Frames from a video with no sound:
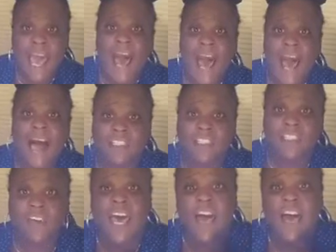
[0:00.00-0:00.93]
I
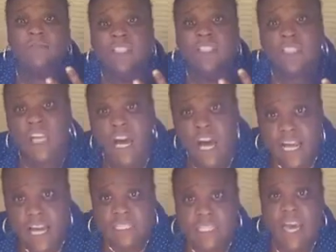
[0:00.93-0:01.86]
still have
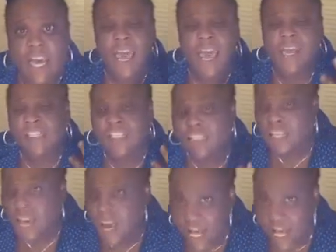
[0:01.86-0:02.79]
tons and
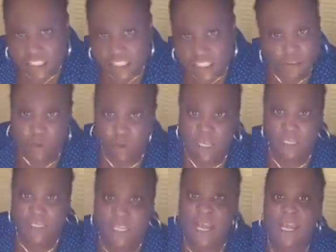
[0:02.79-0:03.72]
tons of
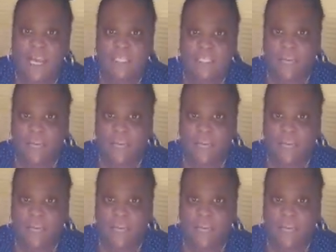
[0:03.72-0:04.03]
mucus that's